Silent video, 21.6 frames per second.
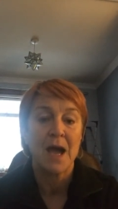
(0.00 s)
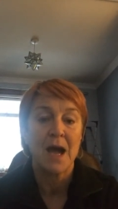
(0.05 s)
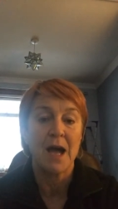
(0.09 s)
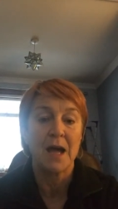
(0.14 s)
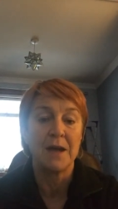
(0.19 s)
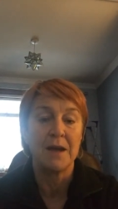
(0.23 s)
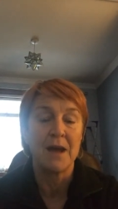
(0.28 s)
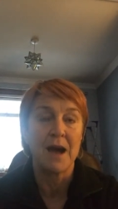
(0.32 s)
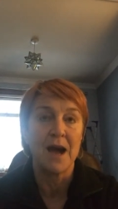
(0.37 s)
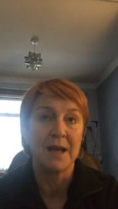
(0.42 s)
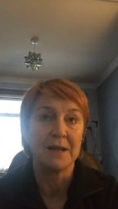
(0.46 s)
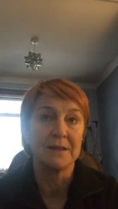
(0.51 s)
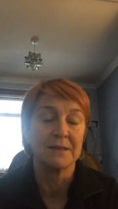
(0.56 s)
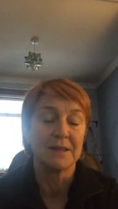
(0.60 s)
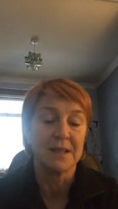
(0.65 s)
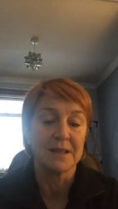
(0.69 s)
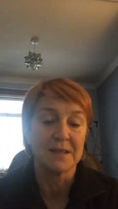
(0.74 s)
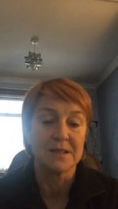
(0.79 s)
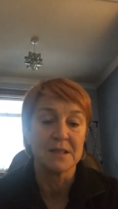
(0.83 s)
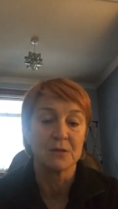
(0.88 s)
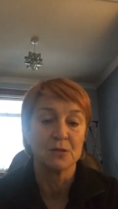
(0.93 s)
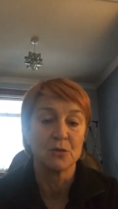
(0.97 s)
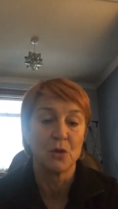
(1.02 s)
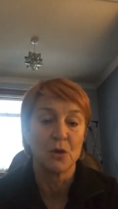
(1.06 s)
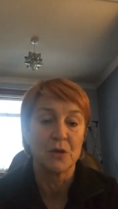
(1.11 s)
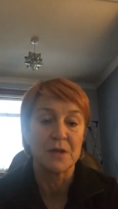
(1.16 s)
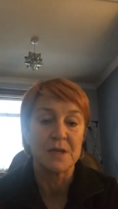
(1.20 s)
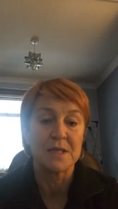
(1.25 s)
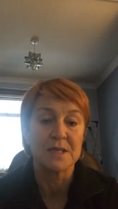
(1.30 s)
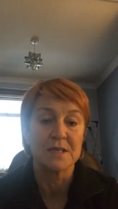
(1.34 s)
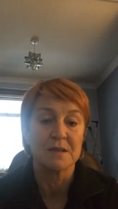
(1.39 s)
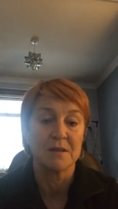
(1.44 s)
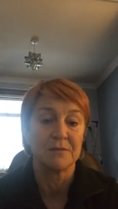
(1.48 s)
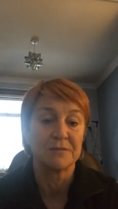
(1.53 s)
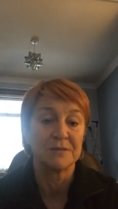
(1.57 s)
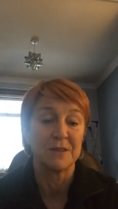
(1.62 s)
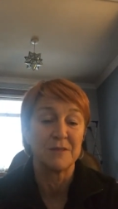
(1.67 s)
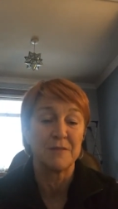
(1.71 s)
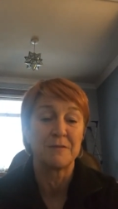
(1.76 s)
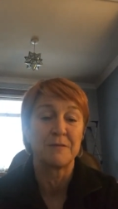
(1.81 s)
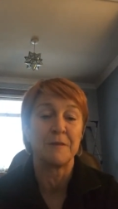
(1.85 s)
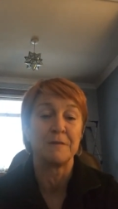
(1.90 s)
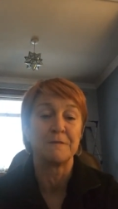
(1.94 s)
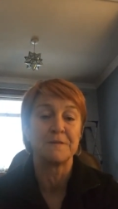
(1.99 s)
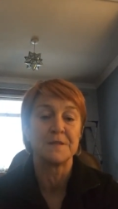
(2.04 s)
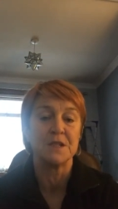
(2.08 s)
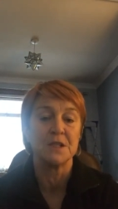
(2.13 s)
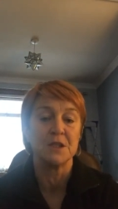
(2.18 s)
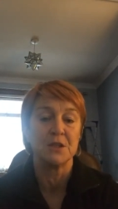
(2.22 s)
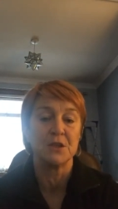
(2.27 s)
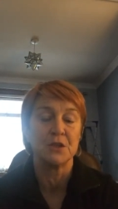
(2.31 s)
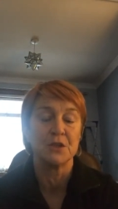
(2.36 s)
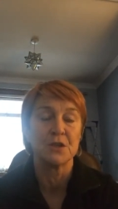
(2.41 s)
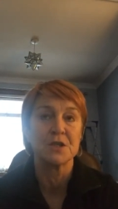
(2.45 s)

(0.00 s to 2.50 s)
And I learned a lot of this stuff like 15